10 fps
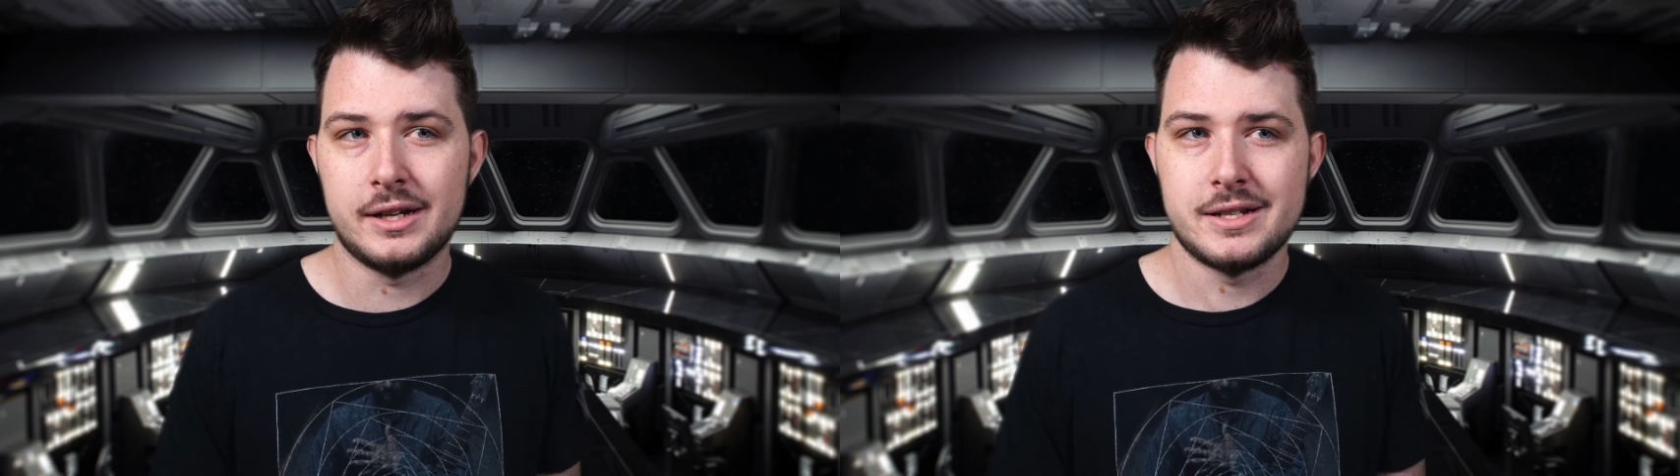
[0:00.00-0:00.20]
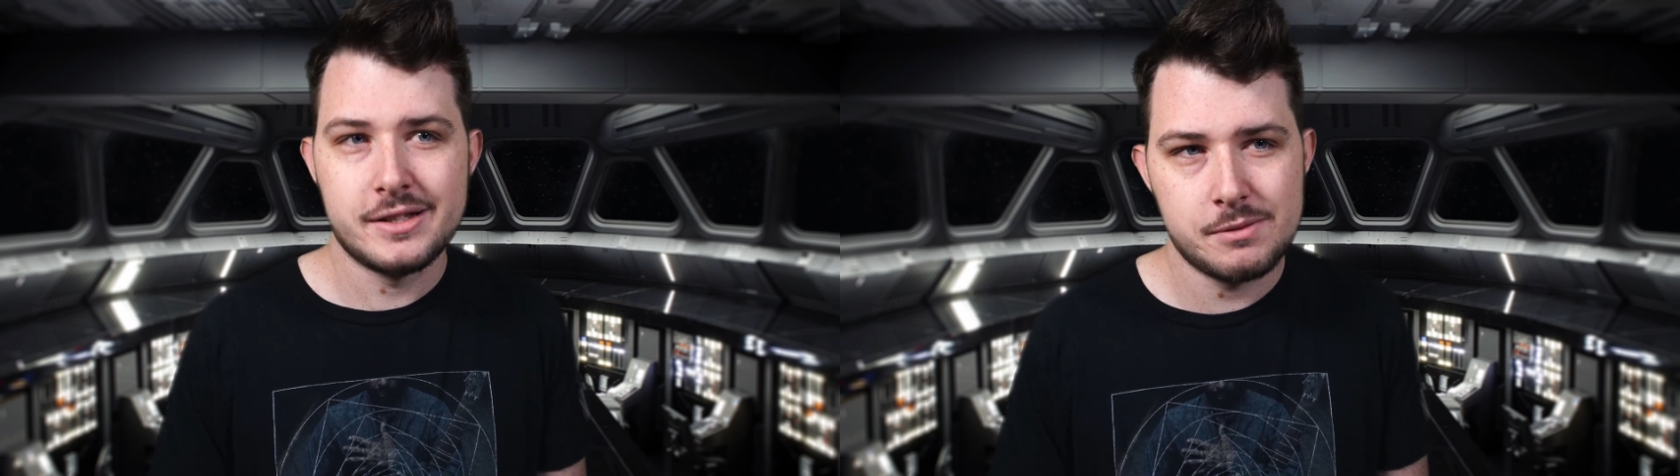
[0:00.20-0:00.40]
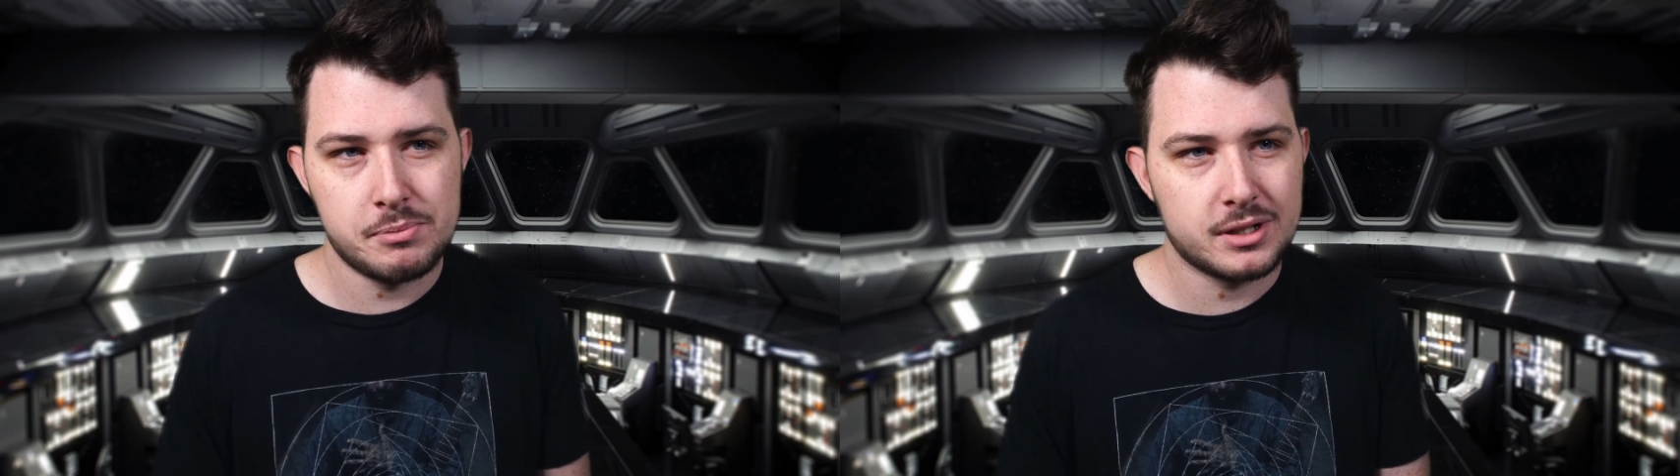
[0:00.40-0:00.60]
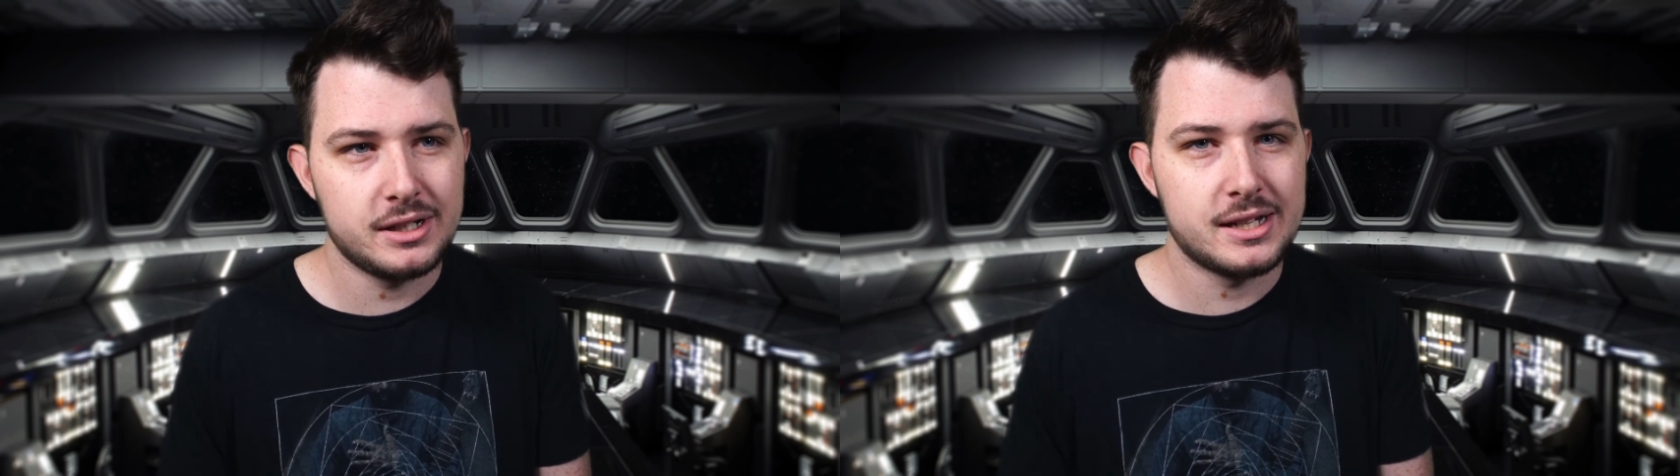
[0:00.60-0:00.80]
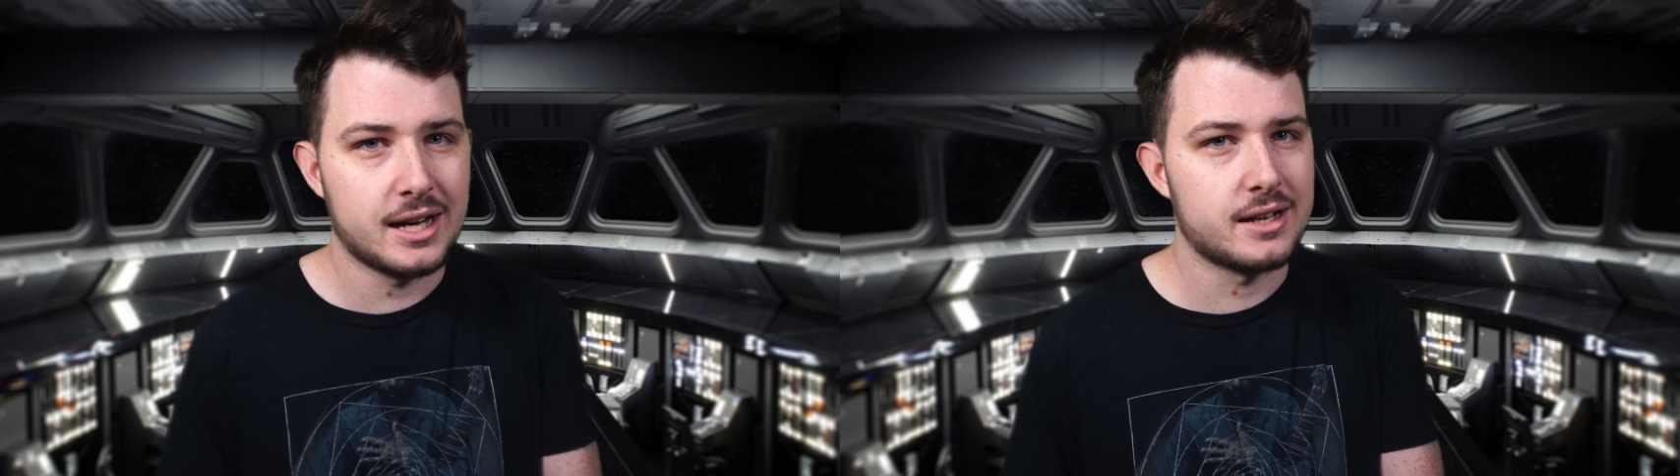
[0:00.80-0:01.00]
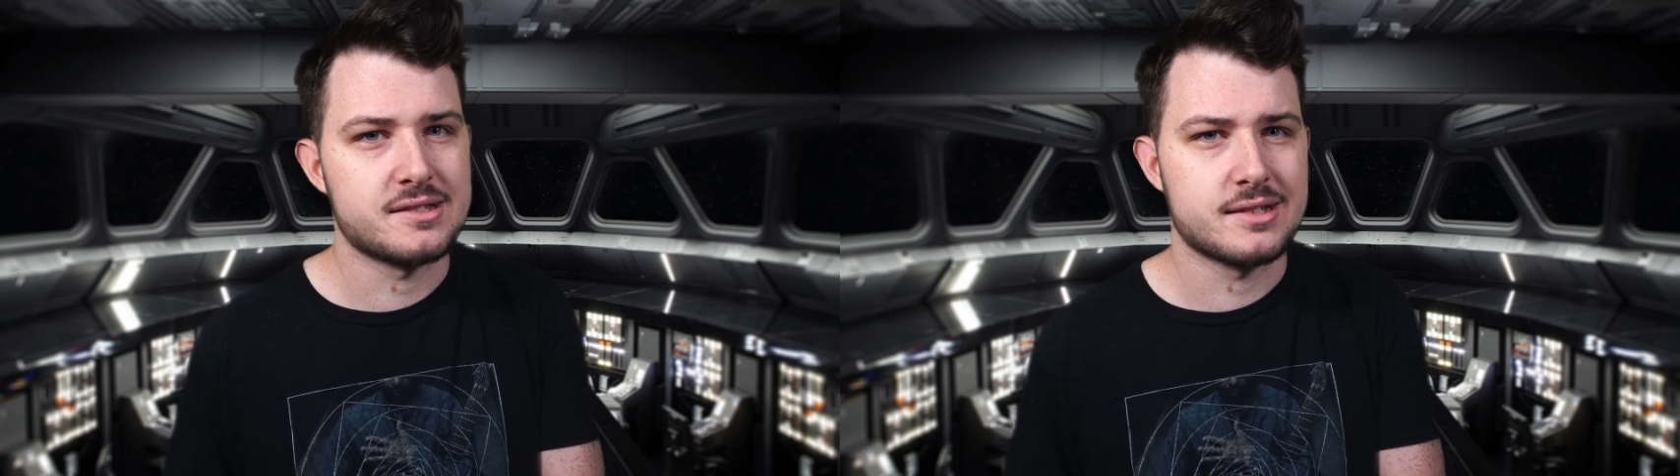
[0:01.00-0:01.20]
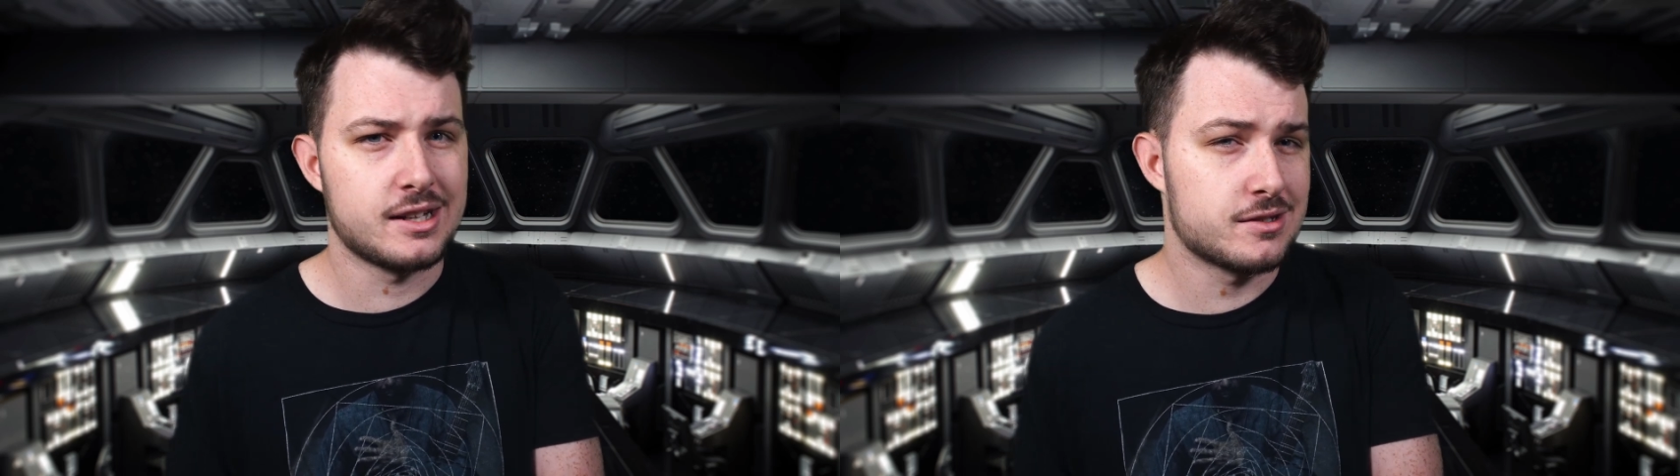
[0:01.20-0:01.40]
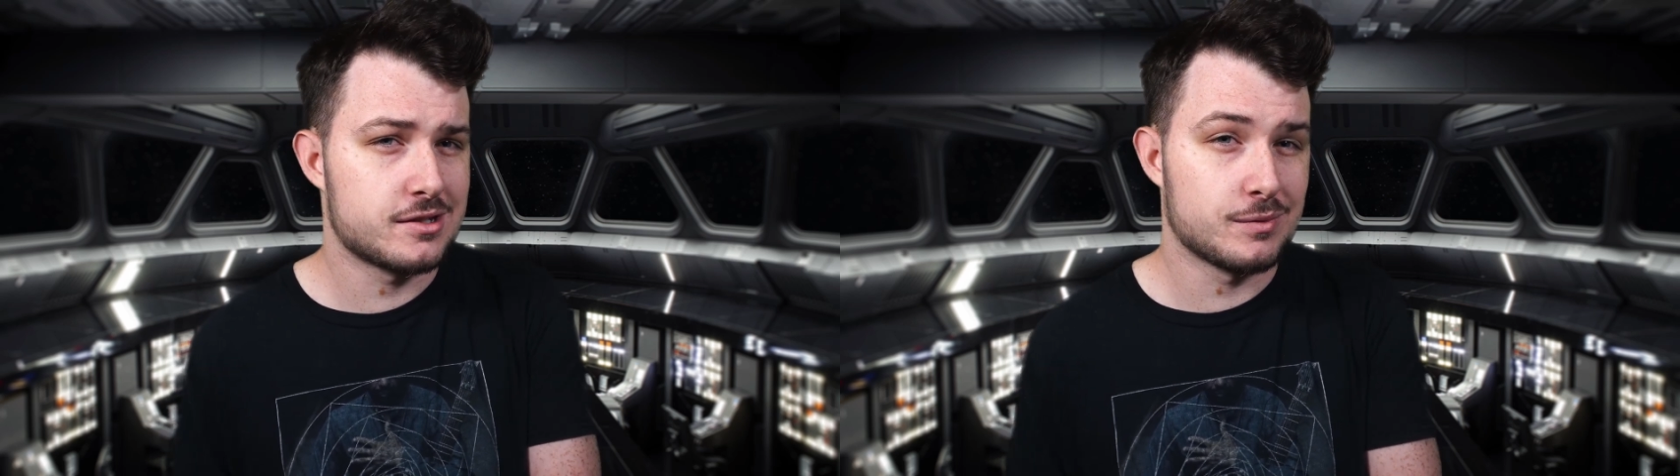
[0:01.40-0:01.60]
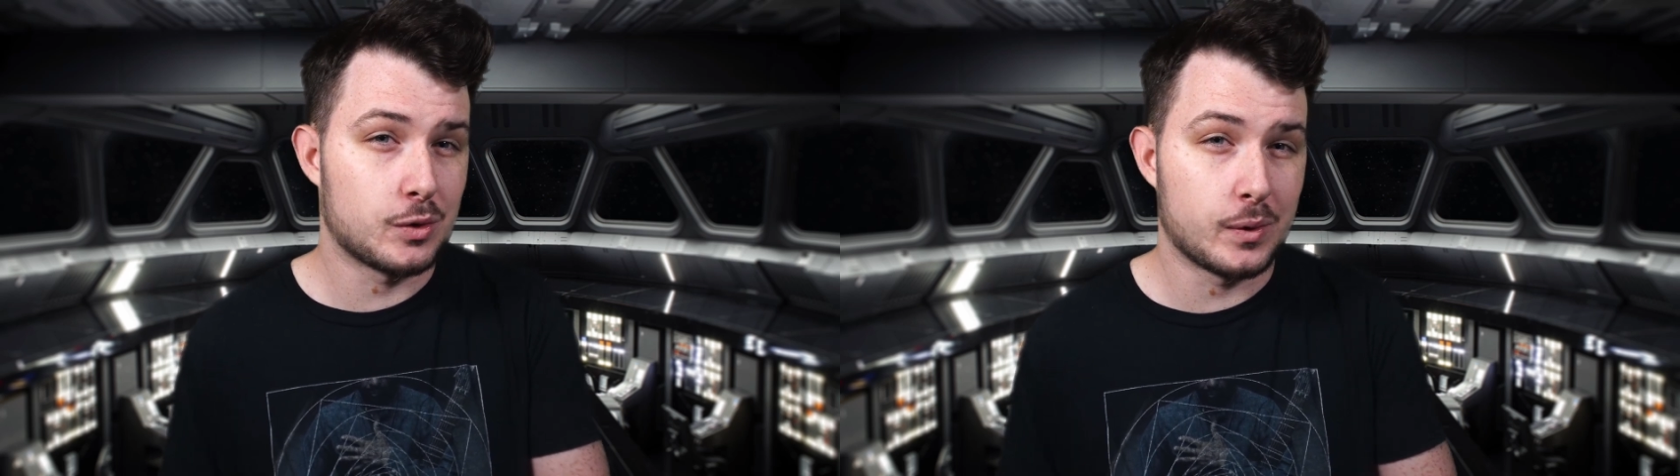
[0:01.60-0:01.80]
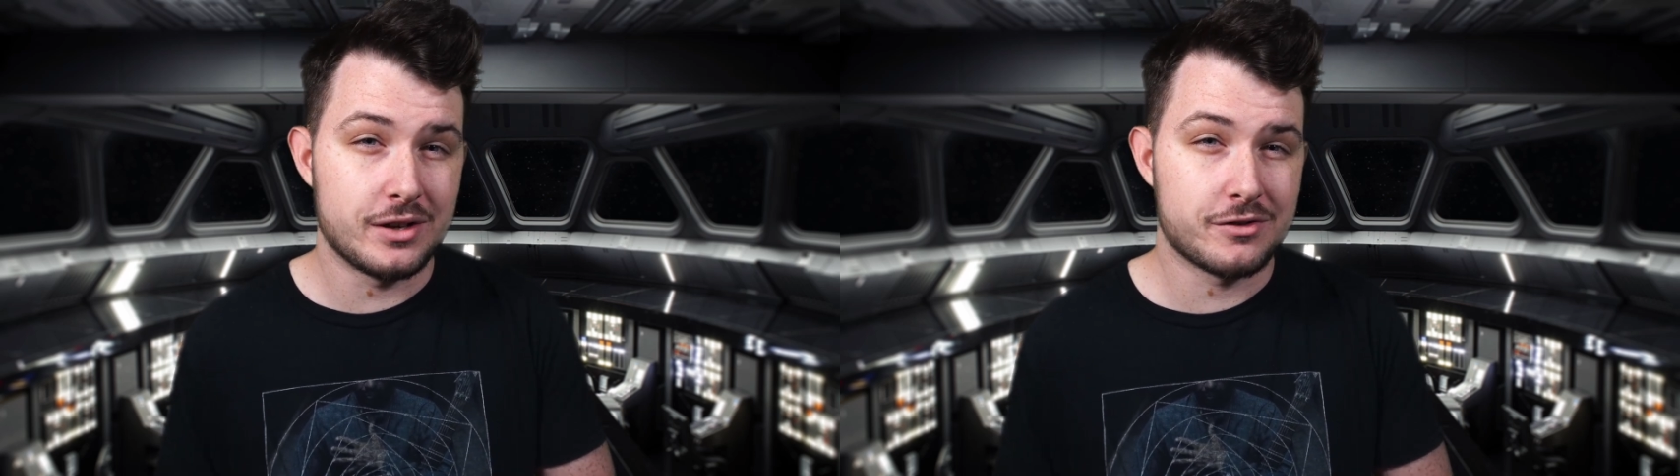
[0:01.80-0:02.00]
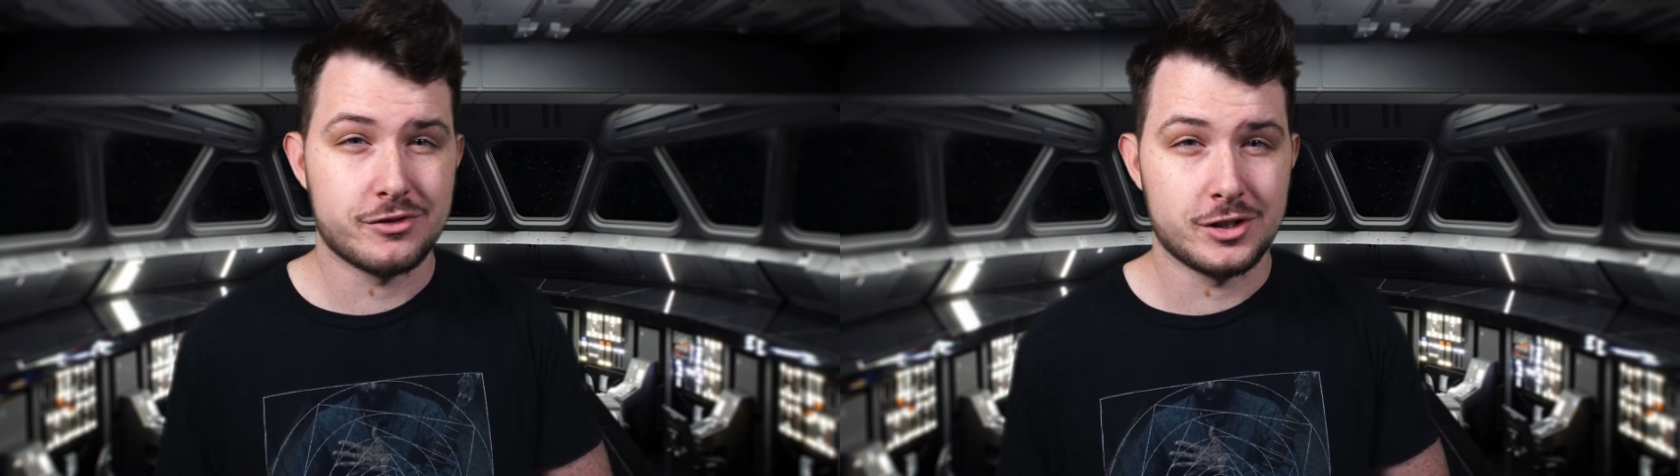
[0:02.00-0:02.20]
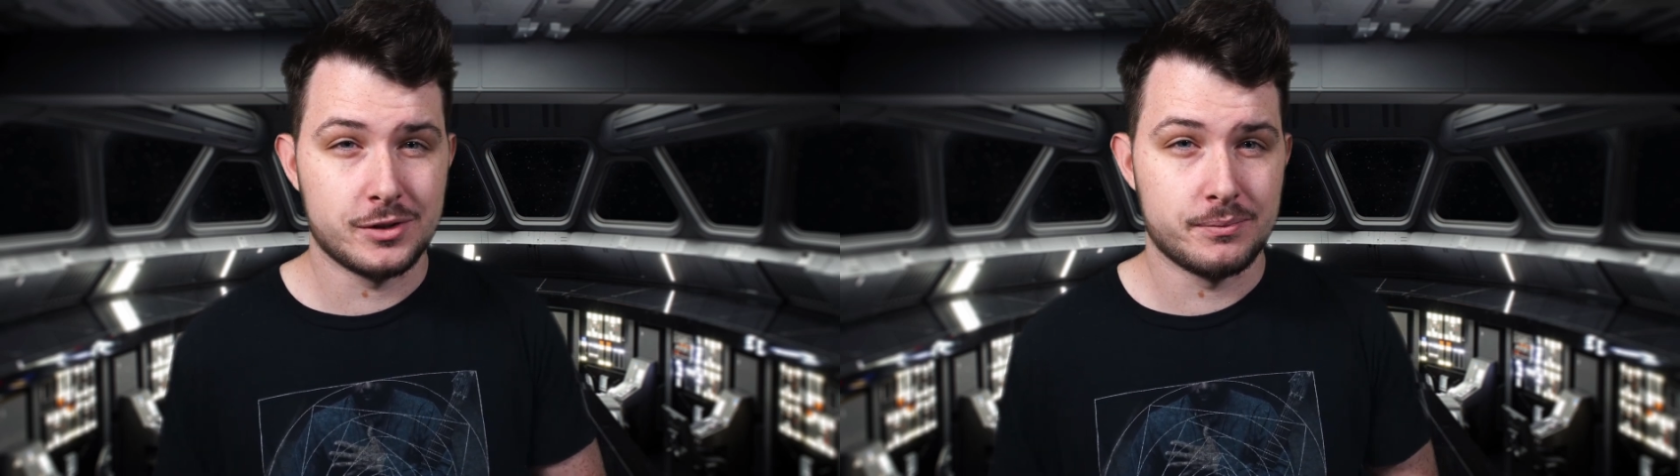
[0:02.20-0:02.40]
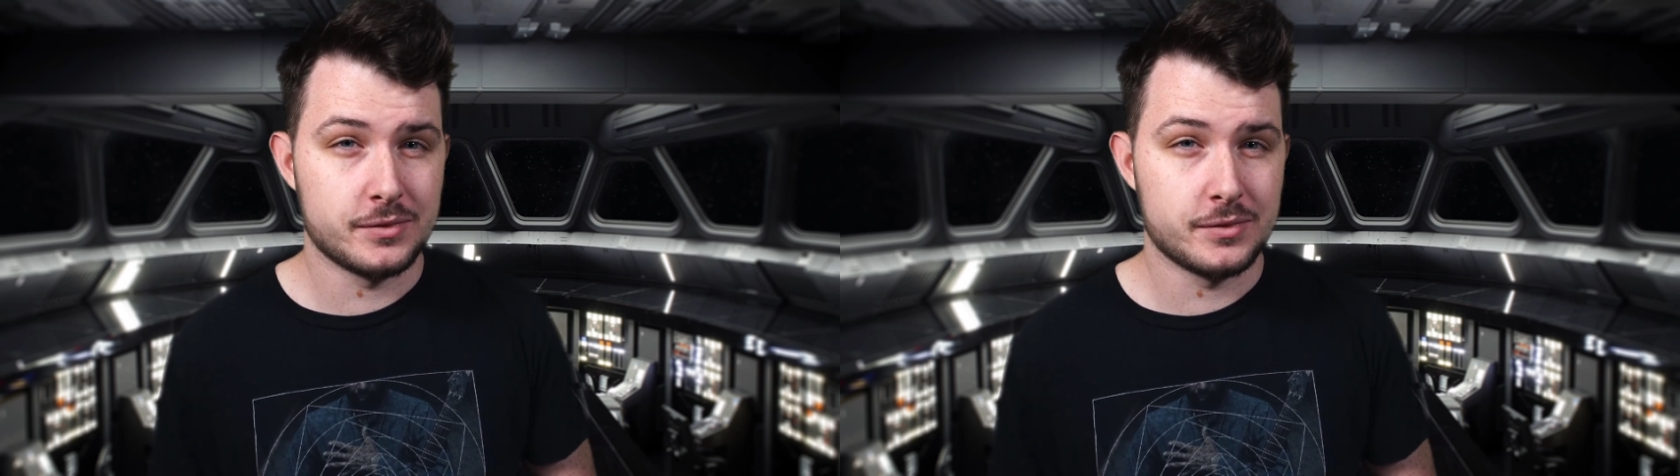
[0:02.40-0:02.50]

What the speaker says: it typically kind of scares them away from